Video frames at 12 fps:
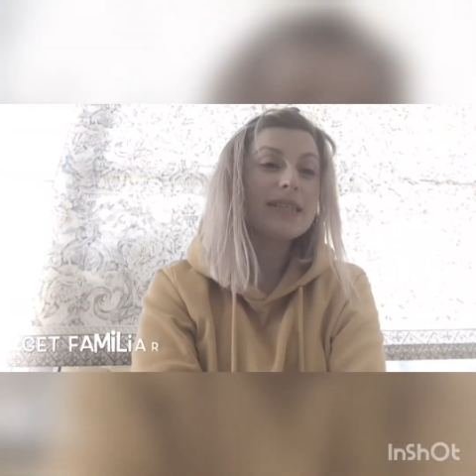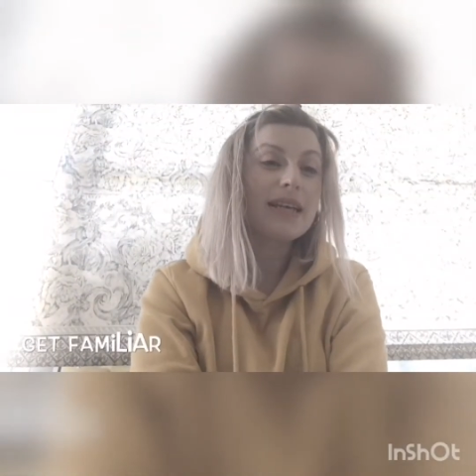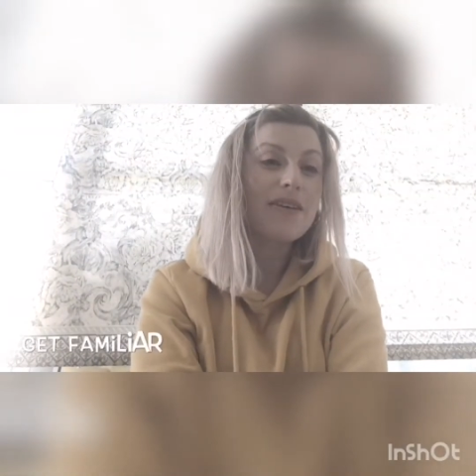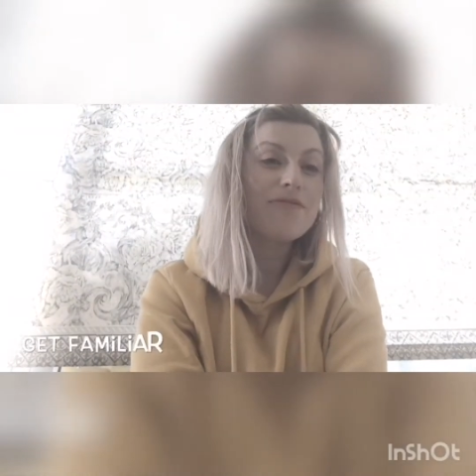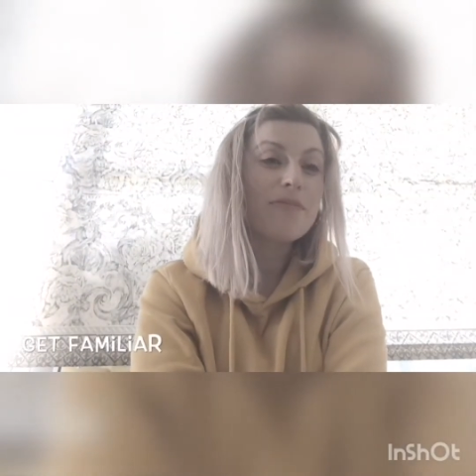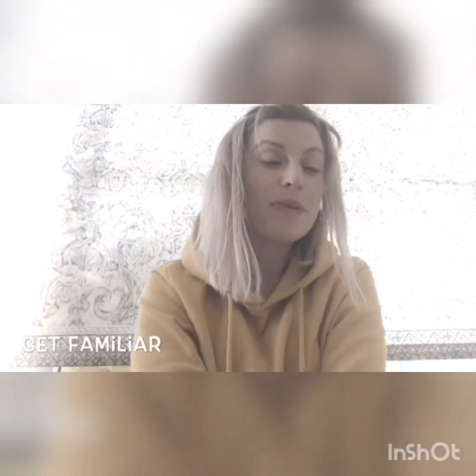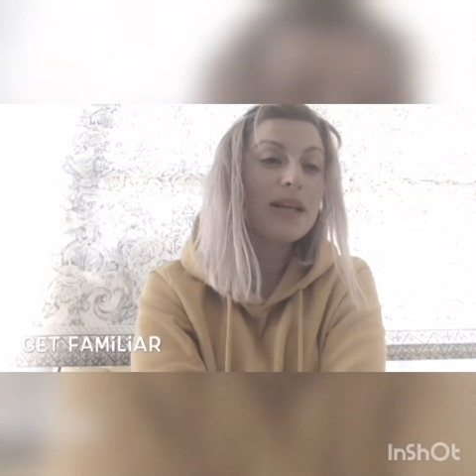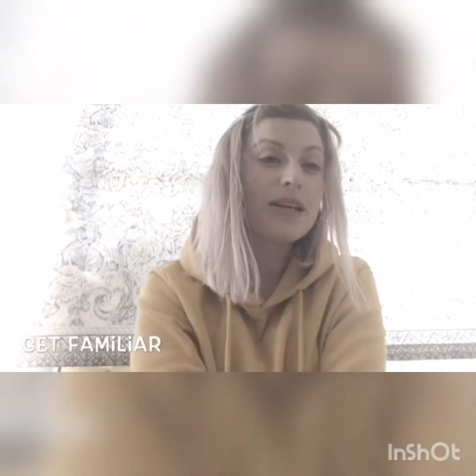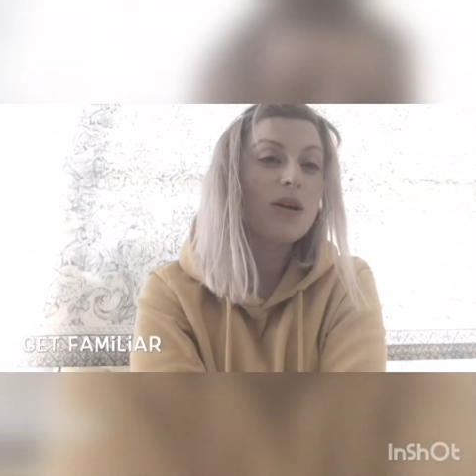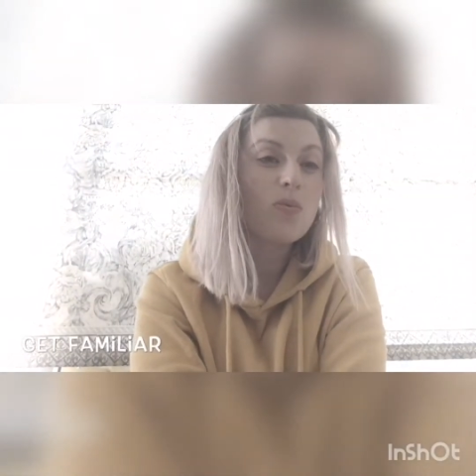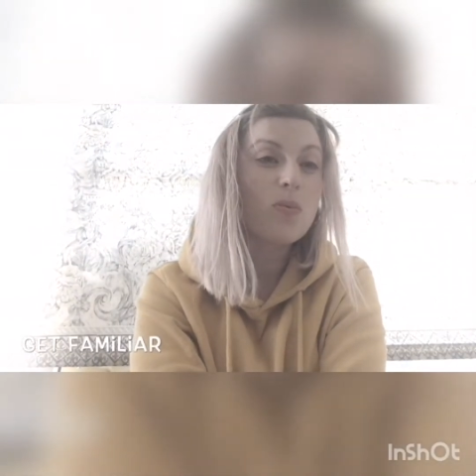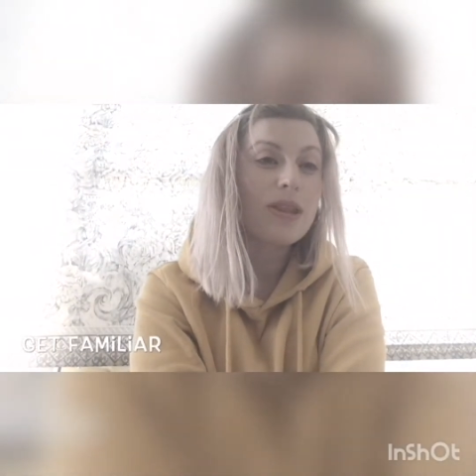to get
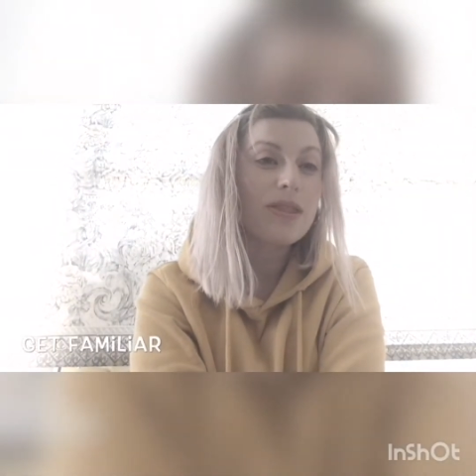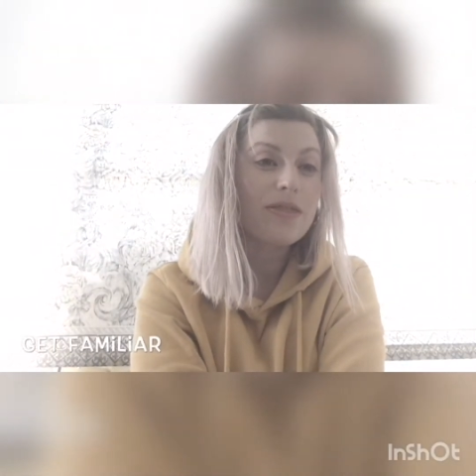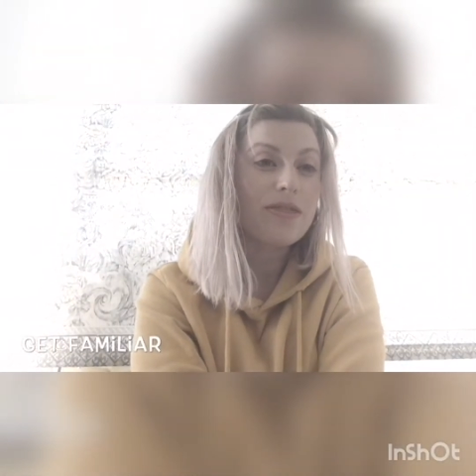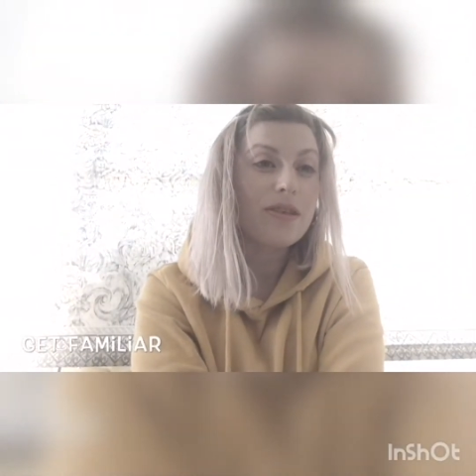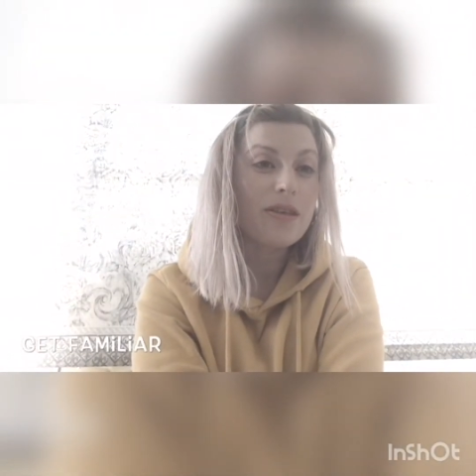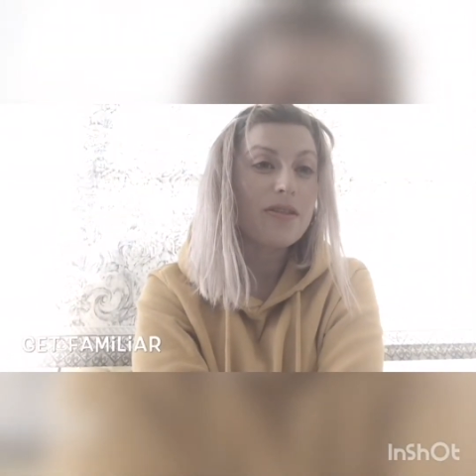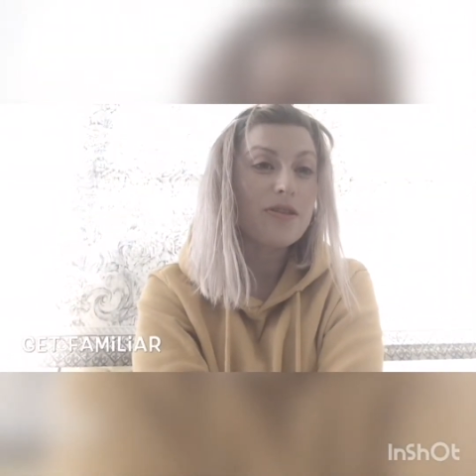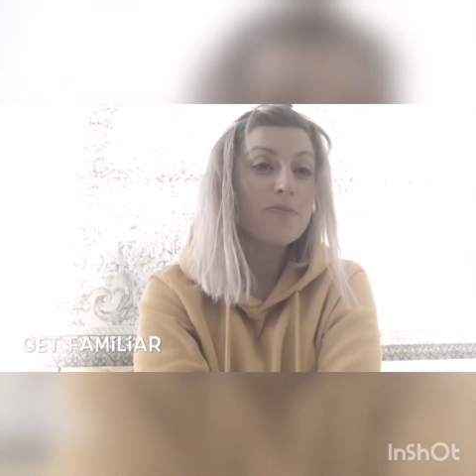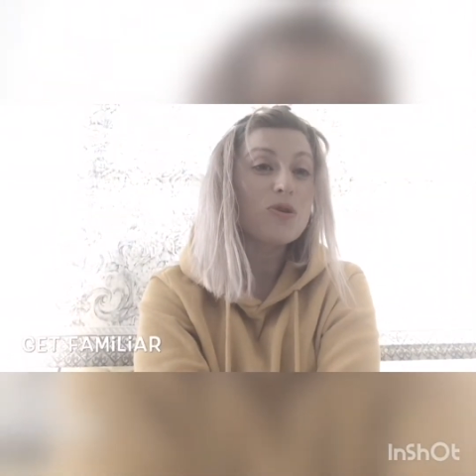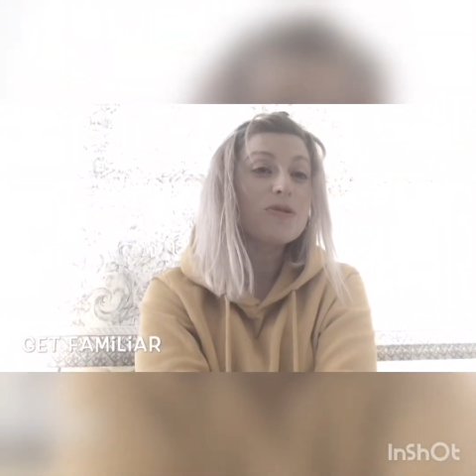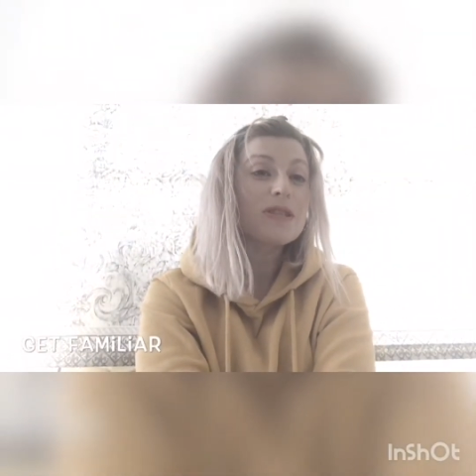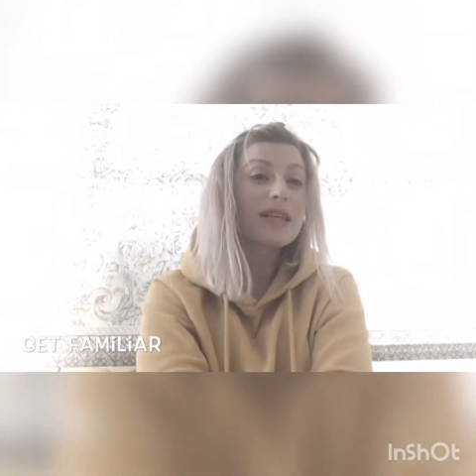familiar with the
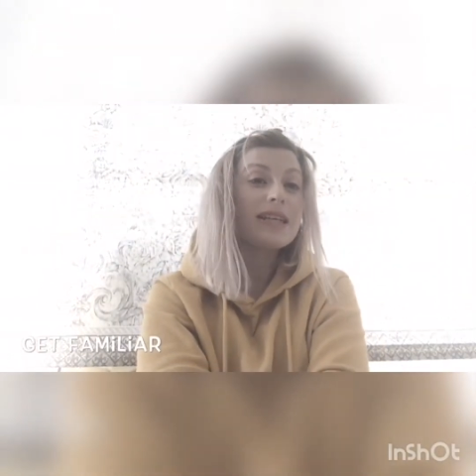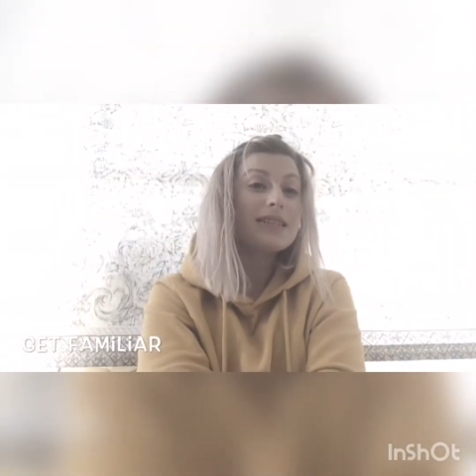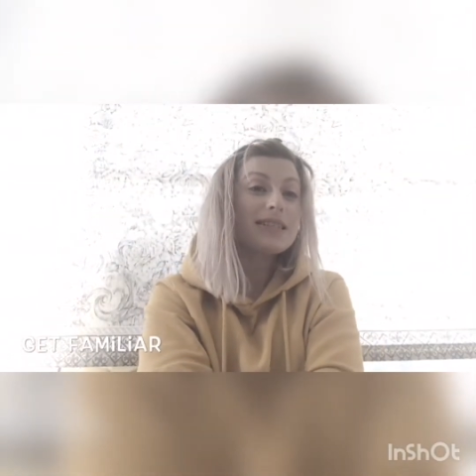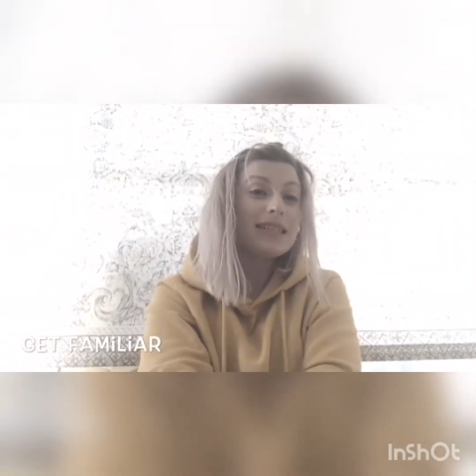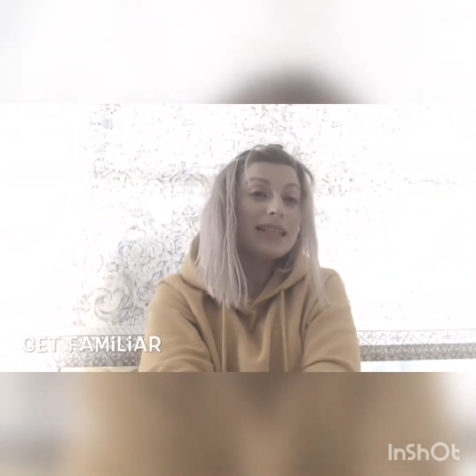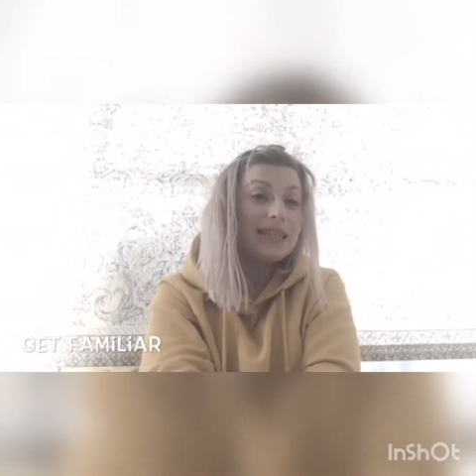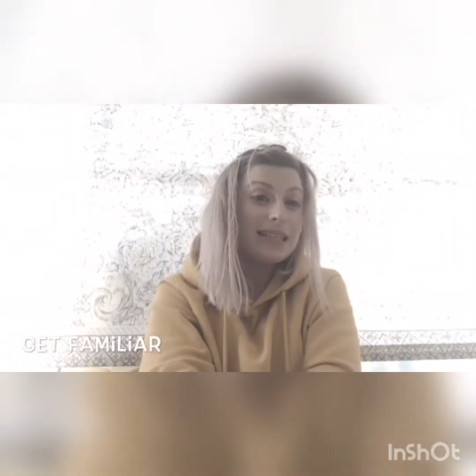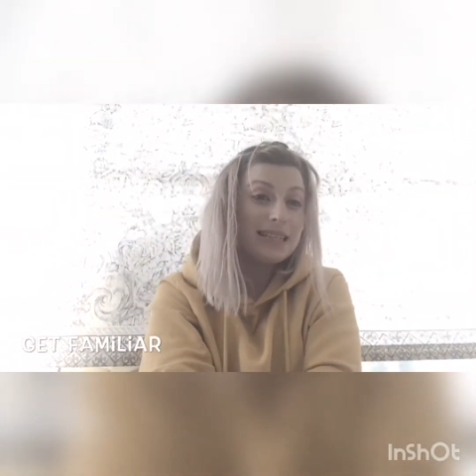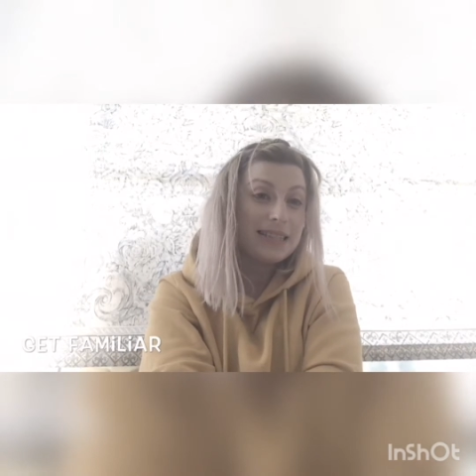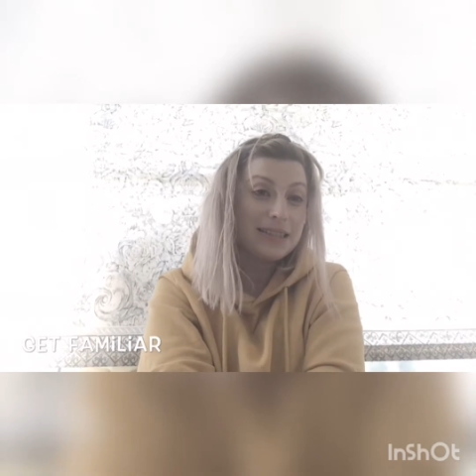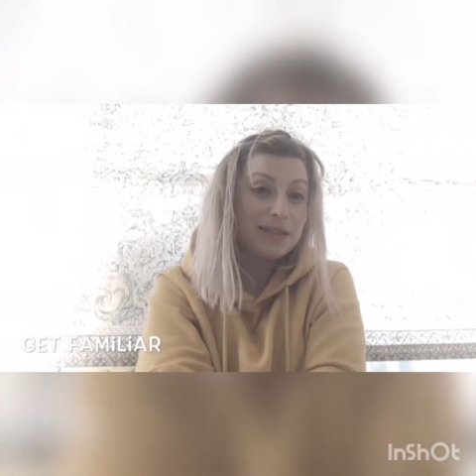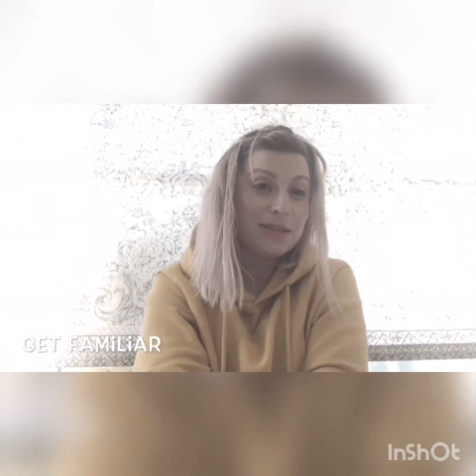music is to
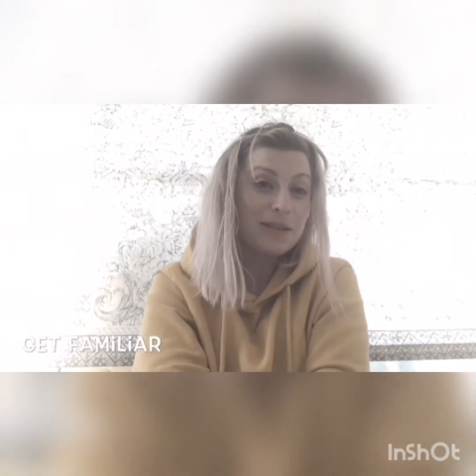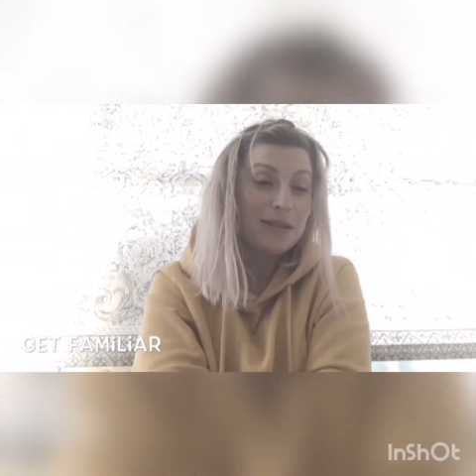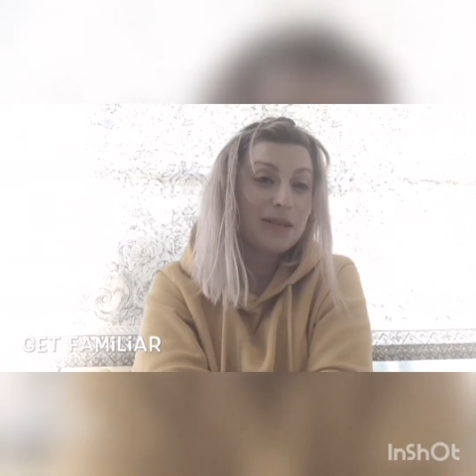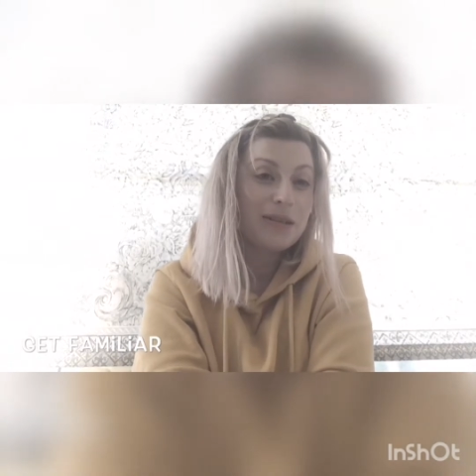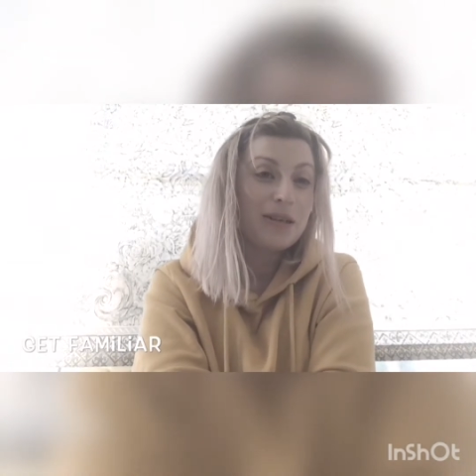listen